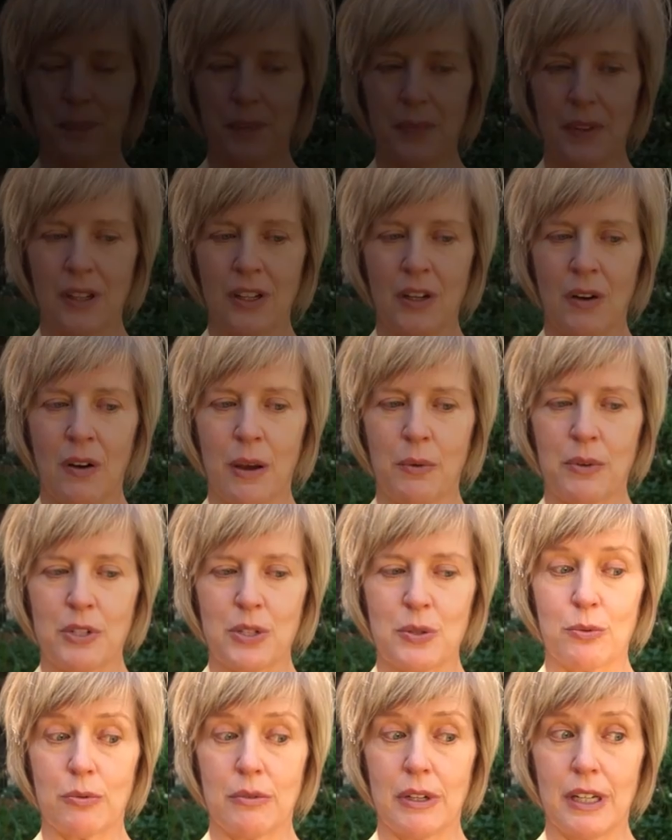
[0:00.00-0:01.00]
You know, I
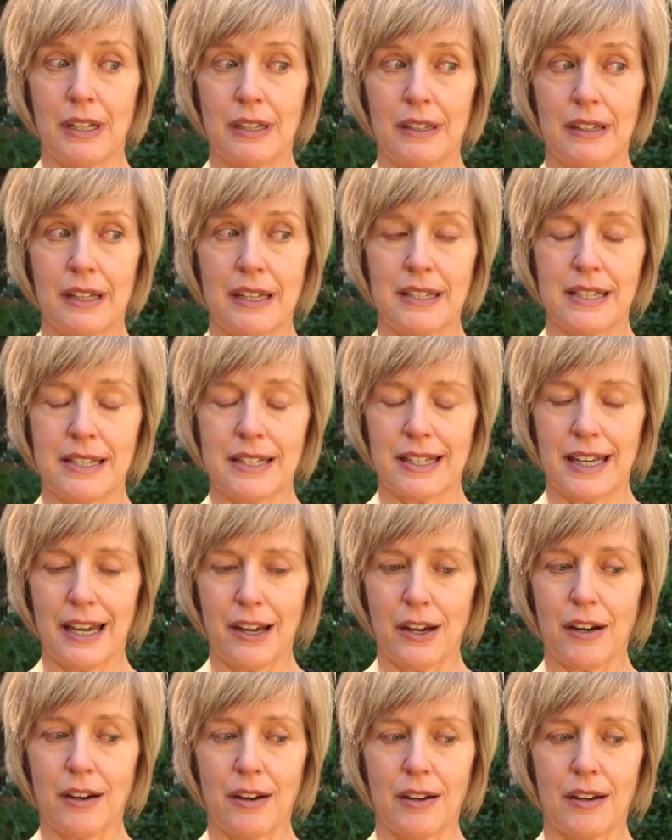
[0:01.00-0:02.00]
was really
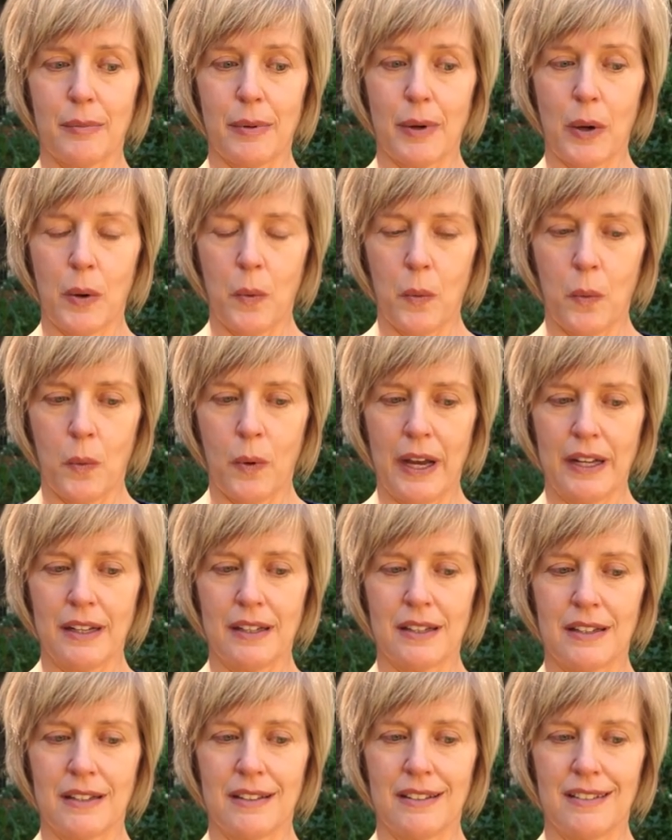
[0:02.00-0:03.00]
scared about what
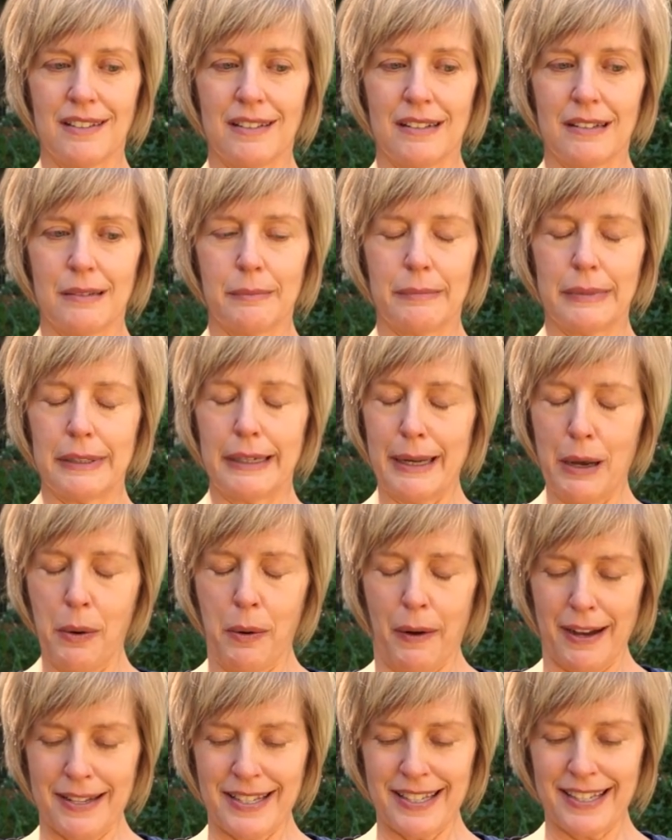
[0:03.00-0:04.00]

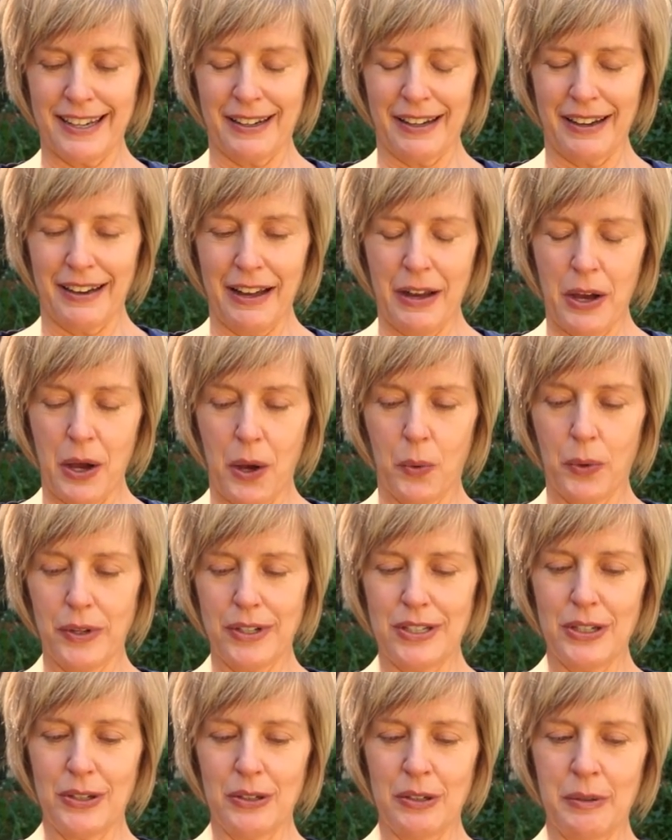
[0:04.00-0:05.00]
ayahuasca
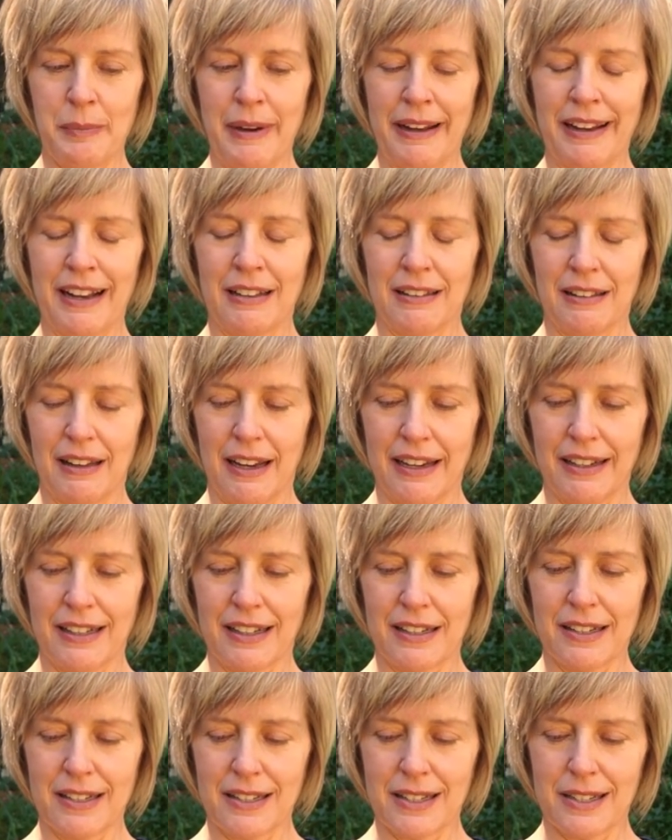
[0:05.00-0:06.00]
would do to my
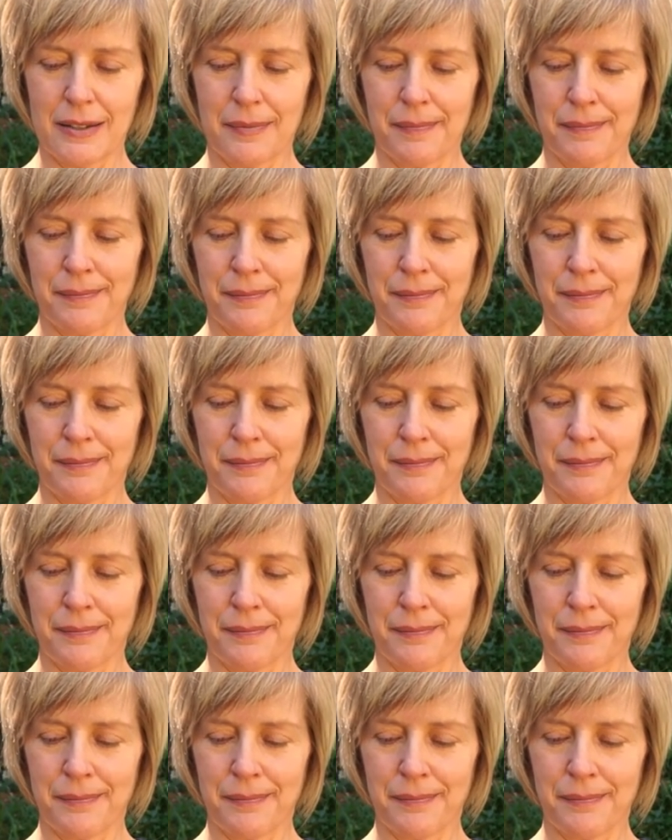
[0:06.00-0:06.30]
colitis.